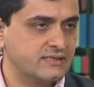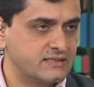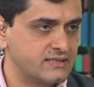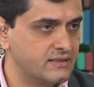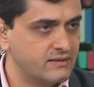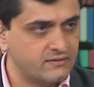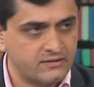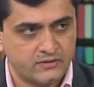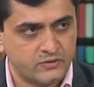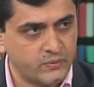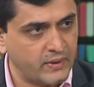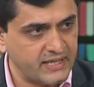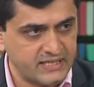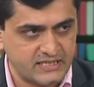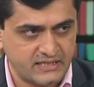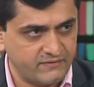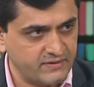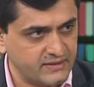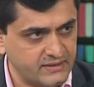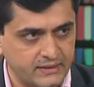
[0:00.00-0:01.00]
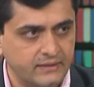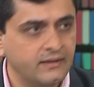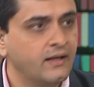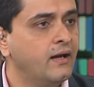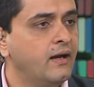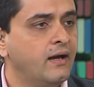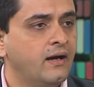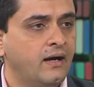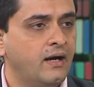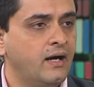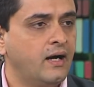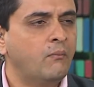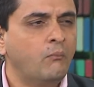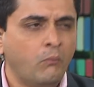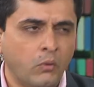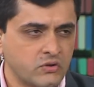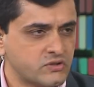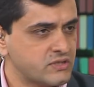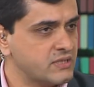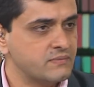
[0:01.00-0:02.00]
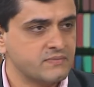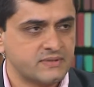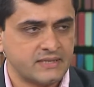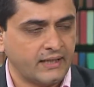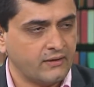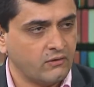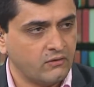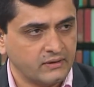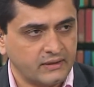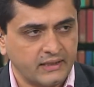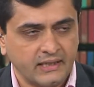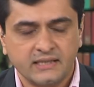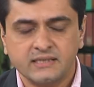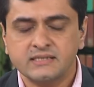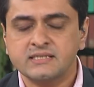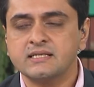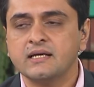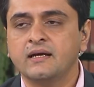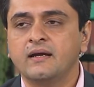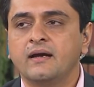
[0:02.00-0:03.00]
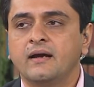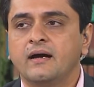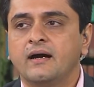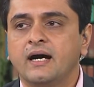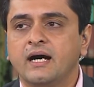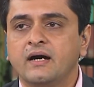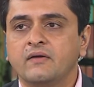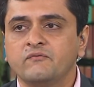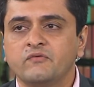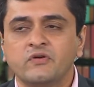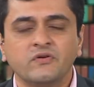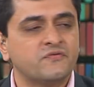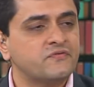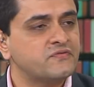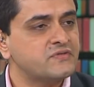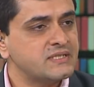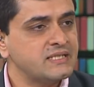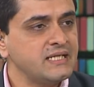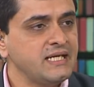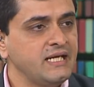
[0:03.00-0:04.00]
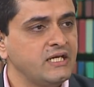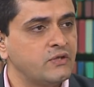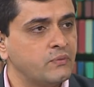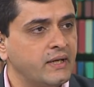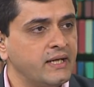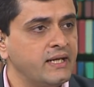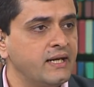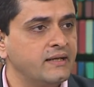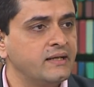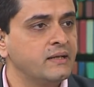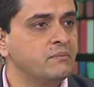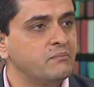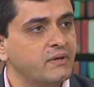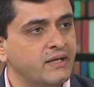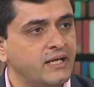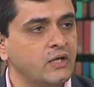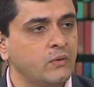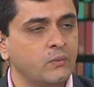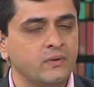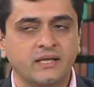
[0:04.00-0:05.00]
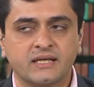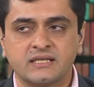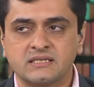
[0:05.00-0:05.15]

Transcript: decent 2017. Yeah. Uh, most of them sat on gains we uh, have seen 2018 begin with